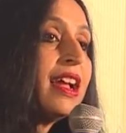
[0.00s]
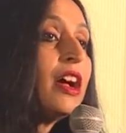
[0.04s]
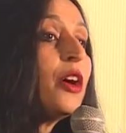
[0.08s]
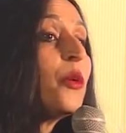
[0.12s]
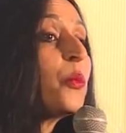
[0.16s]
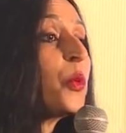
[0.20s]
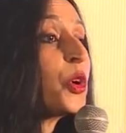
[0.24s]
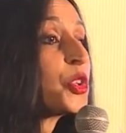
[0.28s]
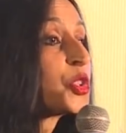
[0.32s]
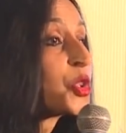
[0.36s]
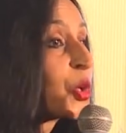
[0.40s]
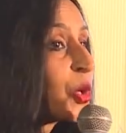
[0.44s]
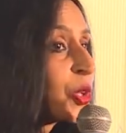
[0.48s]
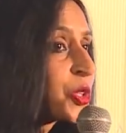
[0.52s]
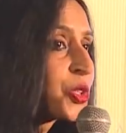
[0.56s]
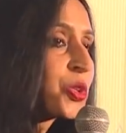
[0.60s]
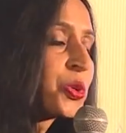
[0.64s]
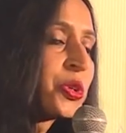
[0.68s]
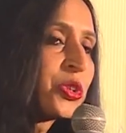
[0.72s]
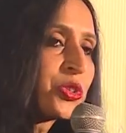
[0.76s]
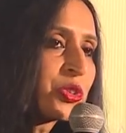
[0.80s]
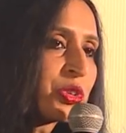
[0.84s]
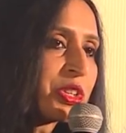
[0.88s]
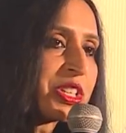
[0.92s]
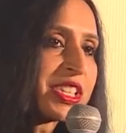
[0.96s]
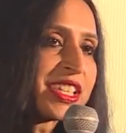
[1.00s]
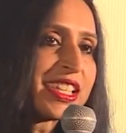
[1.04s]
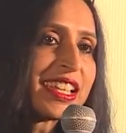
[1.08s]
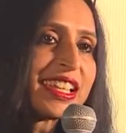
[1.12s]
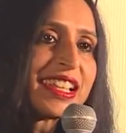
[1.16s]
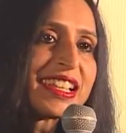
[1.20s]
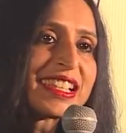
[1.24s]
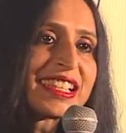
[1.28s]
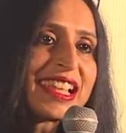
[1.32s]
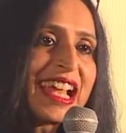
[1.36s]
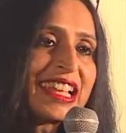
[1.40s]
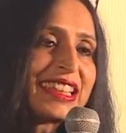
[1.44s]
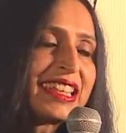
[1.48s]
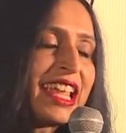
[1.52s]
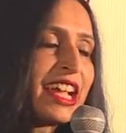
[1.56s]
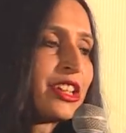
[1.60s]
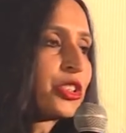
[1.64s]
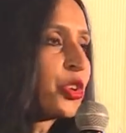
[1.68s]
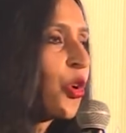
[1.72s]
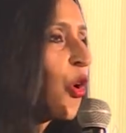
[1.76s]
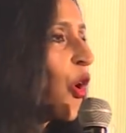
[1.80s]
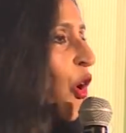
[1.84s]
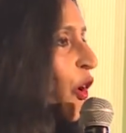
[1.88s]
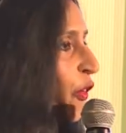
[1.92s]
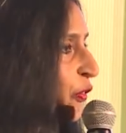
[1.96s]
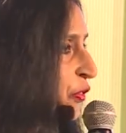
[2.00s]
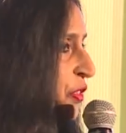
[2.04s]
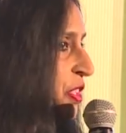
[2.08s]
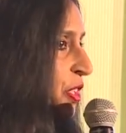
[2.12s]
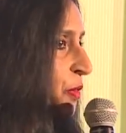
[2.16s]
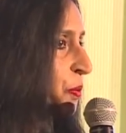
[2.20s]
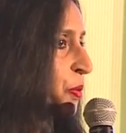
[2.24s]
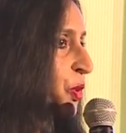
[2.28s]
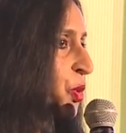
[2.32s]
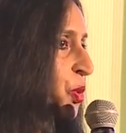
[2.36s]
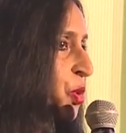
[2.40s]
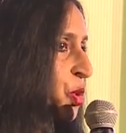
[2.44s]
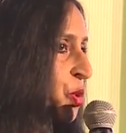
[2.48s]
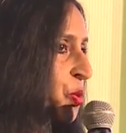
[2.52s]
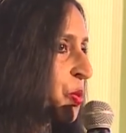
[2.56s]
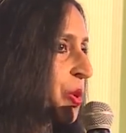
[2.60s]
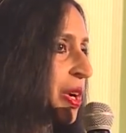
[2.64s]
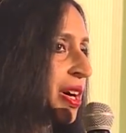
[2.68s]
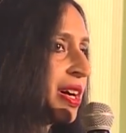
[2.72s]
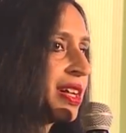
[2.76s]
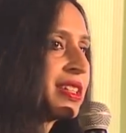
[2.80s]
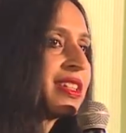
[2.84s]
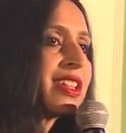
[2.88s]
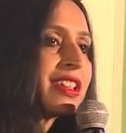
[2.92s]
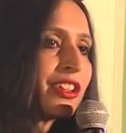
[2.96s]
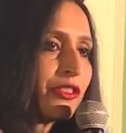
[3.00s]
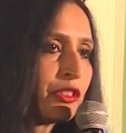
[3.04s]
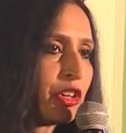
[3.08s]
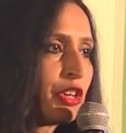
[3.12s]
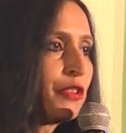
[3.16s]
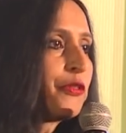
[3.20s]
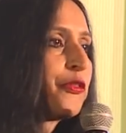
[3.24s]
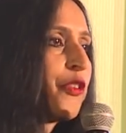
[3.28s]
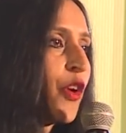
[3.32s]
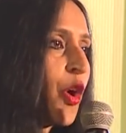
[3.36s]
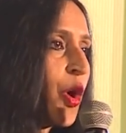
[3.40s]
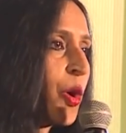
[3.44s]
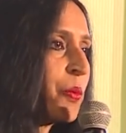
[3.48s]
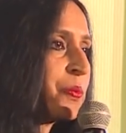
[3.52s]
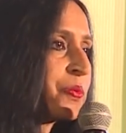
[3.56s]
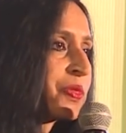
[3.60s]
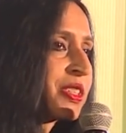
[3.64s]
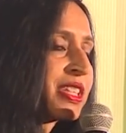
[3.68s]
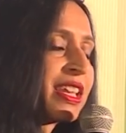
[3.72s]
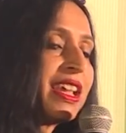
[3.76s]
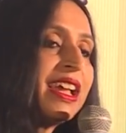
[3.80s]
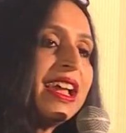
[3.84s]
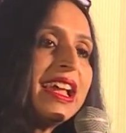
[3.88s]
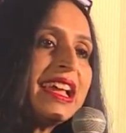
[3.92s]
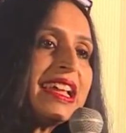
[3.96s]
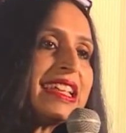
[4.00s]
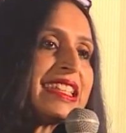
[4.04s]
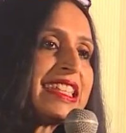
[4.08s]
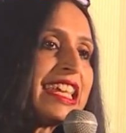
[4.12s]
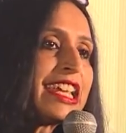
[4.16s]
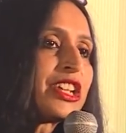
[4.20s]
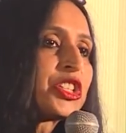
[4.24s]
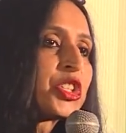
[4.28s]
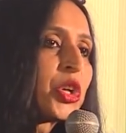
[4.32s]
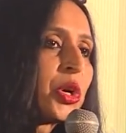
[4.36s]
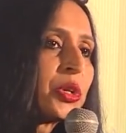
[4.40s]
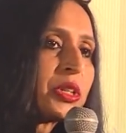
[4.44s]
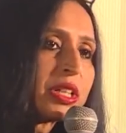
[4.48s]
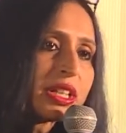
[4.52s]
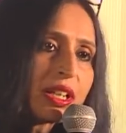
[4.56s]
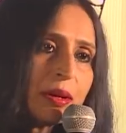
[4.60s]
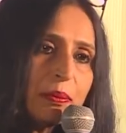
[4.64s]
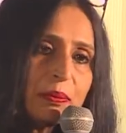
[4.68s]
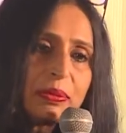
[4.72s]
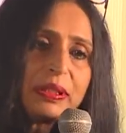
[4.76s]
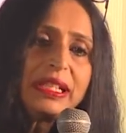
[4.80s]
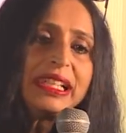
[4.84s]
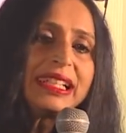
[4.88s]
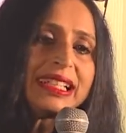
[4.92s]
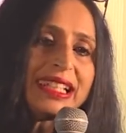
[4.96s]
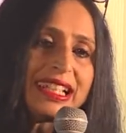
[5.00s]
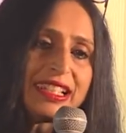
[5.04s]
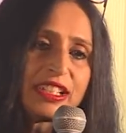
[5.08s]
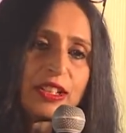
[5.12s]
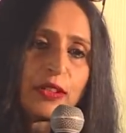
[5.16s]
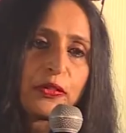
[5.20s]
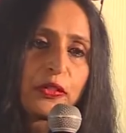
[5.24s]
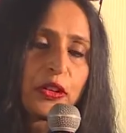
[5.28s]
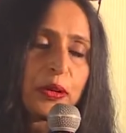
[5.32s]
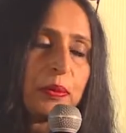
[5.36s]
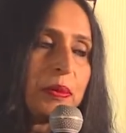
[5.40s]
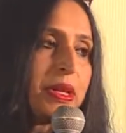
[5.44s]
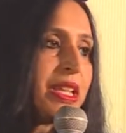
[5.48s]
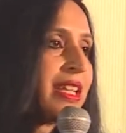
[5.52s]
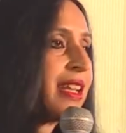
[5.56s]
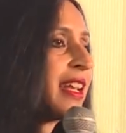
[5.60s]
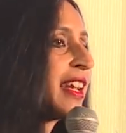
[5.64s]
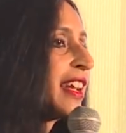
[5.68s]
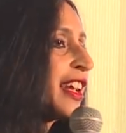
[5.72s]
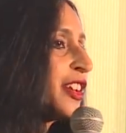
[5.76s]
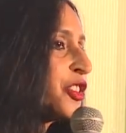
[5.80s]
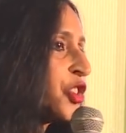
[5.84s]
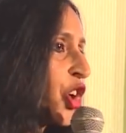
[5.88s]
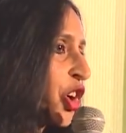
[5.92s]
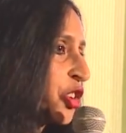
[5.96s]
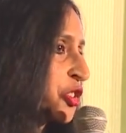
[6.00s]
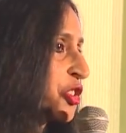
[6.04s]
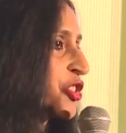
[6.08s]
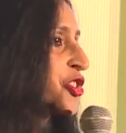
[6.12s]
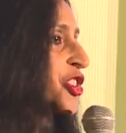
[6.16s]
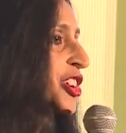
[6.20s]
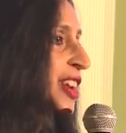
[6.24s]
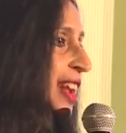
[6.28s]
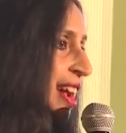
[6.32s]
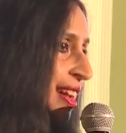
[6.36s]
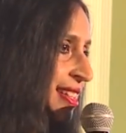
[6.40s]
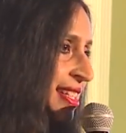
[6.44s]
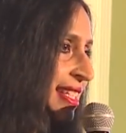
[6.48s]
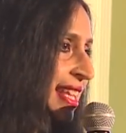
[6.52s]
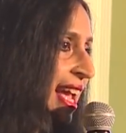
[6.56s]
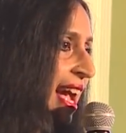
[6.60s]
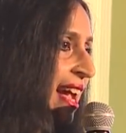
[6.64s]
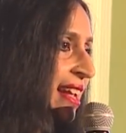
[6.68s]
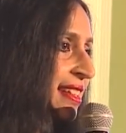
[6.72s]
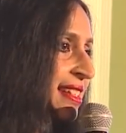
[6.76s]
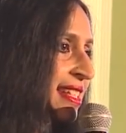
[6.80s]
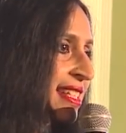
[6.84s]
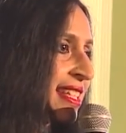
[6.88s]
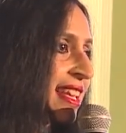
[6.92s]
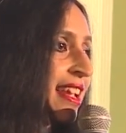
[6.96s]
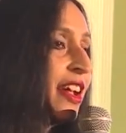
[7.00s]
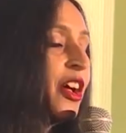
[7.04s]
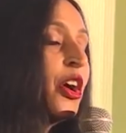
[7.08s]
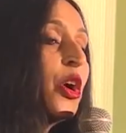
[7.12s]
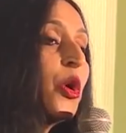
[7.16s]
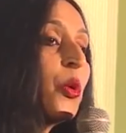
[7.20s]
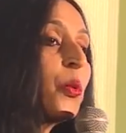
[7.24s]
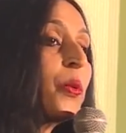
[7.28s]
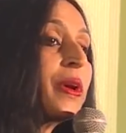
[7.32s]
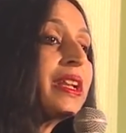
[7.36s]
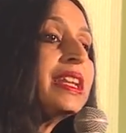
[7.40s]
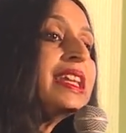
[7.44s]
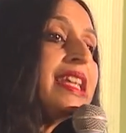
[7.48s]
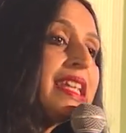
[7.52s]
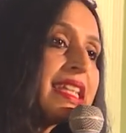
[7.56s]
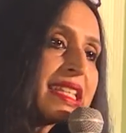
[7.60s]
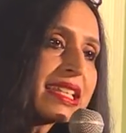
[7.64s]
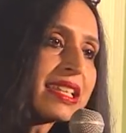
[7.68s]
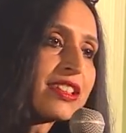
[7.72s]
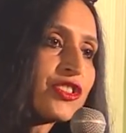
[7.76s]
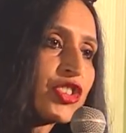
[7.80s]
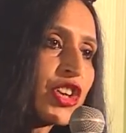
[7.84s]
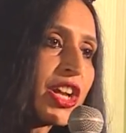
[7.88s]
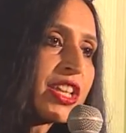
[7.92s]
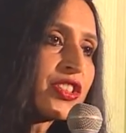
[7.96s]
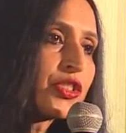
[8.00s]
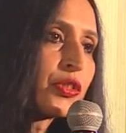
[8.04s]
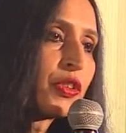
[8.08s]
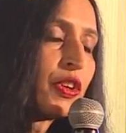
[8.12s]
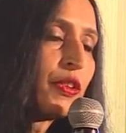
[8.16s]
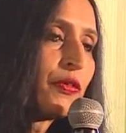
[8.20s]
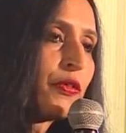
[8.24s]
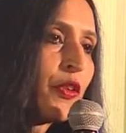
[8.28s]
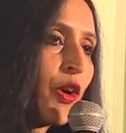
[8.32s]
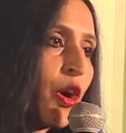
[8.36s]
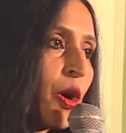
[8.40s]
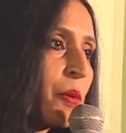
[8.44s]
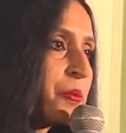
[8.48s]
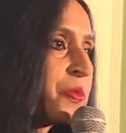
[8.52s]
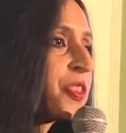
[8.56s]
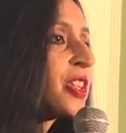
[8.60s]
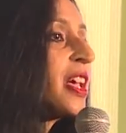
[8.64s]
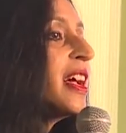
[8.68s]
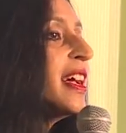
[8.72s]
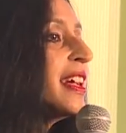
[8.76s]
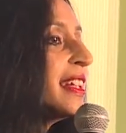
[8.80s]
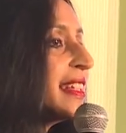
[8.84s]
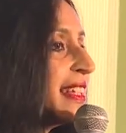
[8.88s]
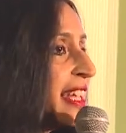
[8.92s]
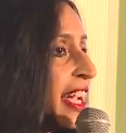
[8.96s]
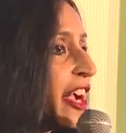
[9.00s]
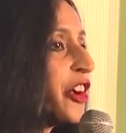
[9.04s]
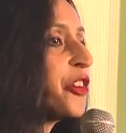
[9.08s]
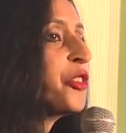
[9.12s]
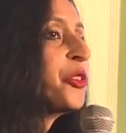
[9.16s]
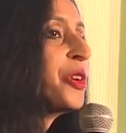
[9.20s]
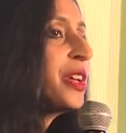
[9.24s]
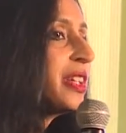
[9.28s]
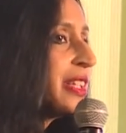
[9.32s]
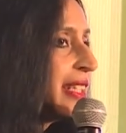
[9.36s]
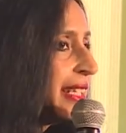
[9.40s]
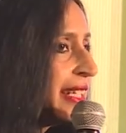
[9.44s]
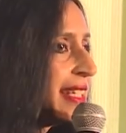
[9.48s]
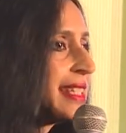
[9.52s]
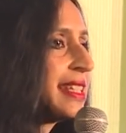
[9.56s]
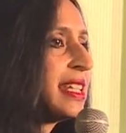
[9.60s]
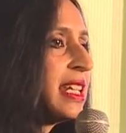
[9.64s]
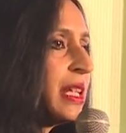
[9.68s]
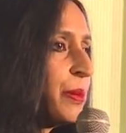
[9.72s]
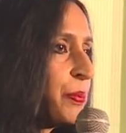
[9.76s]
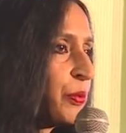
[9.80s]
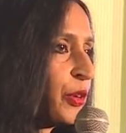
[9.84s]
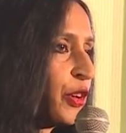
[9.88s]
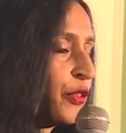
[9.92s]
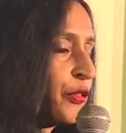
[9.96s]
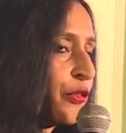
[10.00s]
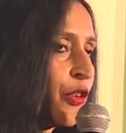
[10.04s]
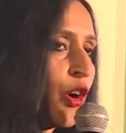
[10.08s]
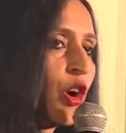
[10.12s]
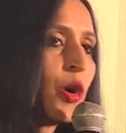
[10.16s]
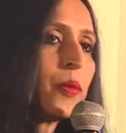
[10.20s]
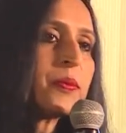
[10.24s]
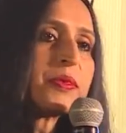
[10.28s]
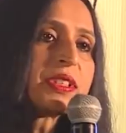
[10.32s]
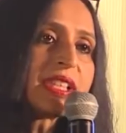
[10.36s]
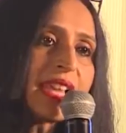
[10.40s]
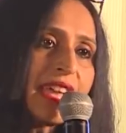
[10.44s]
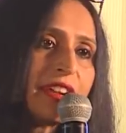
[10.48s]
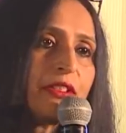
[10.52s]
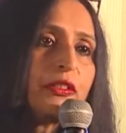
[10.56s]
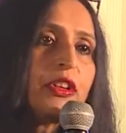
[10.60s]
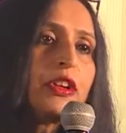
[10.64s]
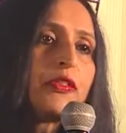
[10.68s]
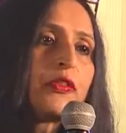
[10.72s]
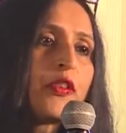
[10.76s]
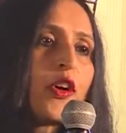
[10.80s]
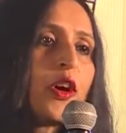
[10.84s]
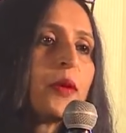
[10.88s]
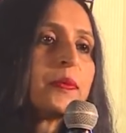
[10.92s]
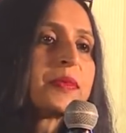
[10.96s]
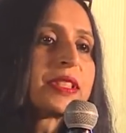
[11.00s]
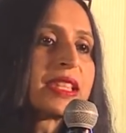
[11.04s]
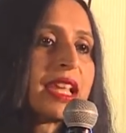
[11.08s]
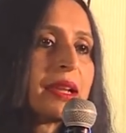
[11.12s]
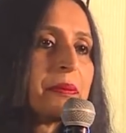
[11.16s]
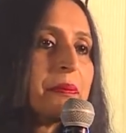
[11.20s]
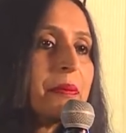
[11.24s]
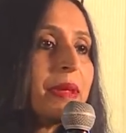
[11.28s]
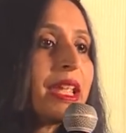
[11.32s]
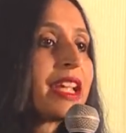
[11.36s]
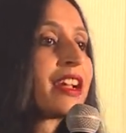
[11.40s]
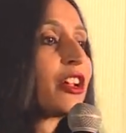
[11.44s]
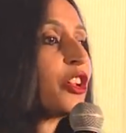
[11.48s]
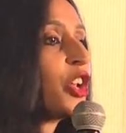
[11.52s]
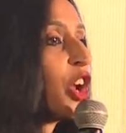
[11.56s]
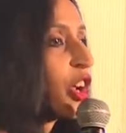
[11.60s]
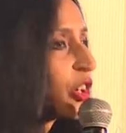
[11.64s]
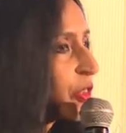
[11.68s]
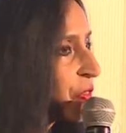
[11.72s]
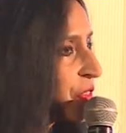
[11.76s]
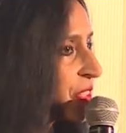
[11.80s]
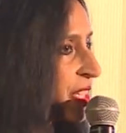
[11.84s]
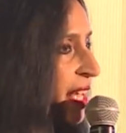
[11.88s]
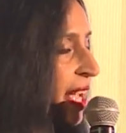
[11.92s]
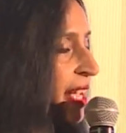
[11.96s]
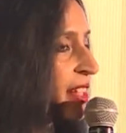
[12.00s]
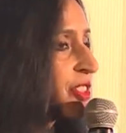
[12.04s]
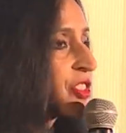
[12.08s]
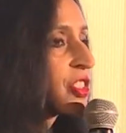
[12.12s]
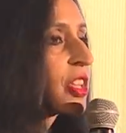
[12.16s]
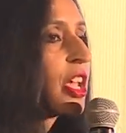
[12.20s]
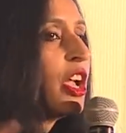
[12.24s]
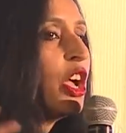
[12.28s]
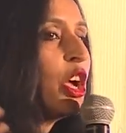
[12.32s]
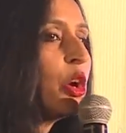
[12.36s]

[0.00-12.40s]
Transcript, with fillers: What's also interesting is that that oft abused word, reforms, takes on a completely different meaning in Dr. Jalan's hands. When he suggests reforms, they are really deep reforms and reforms that make a lot of sense,